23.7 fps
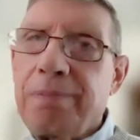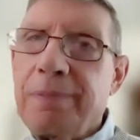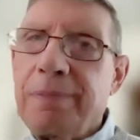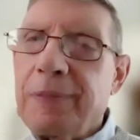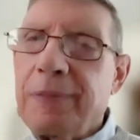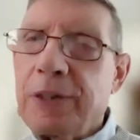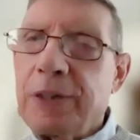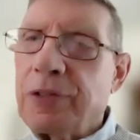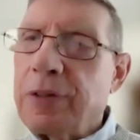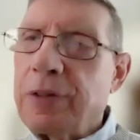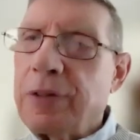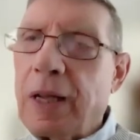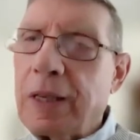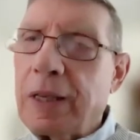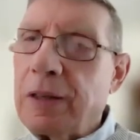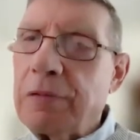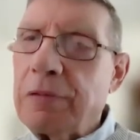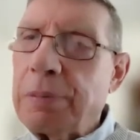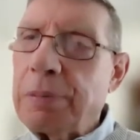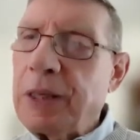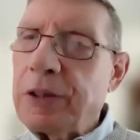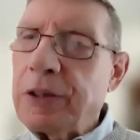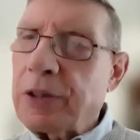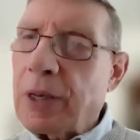it's not
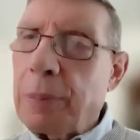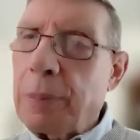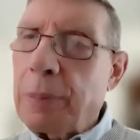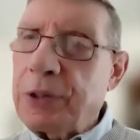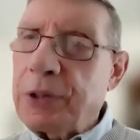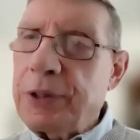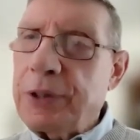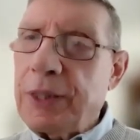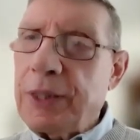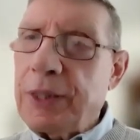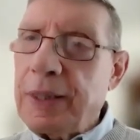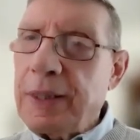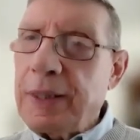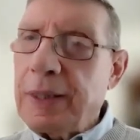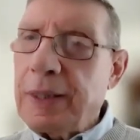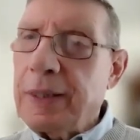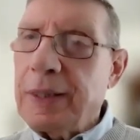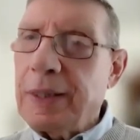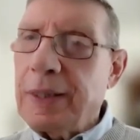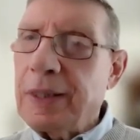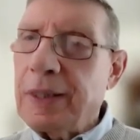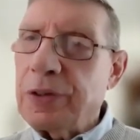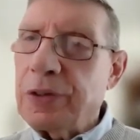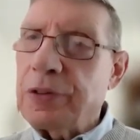everybody's cup of tea.
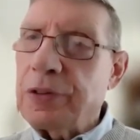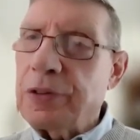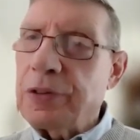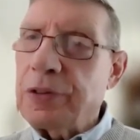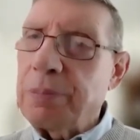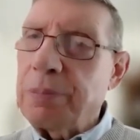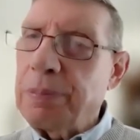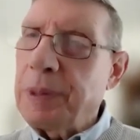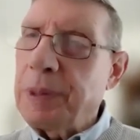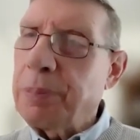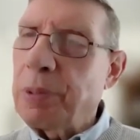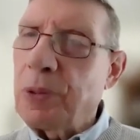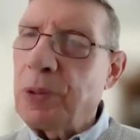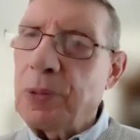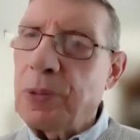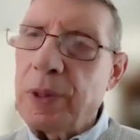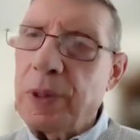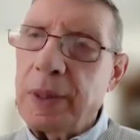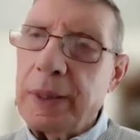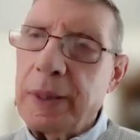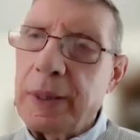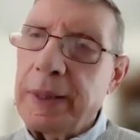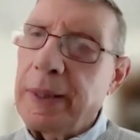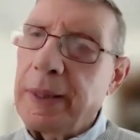Some people
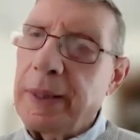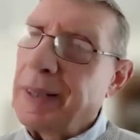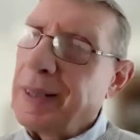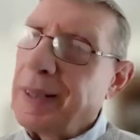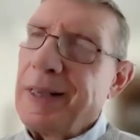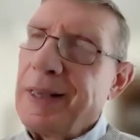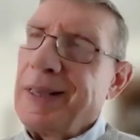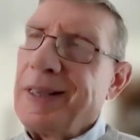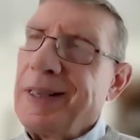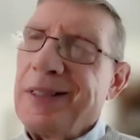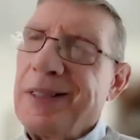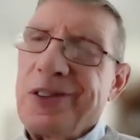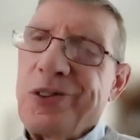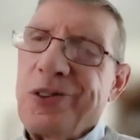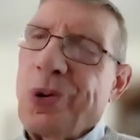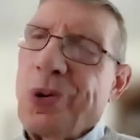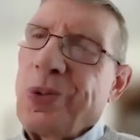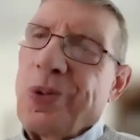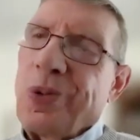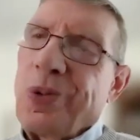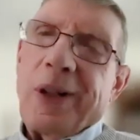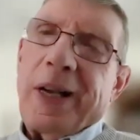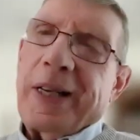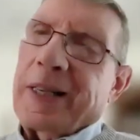really
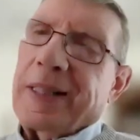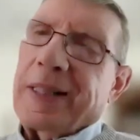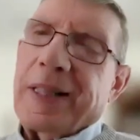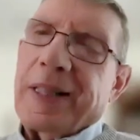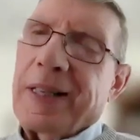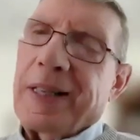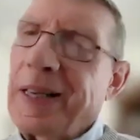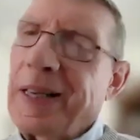don't like that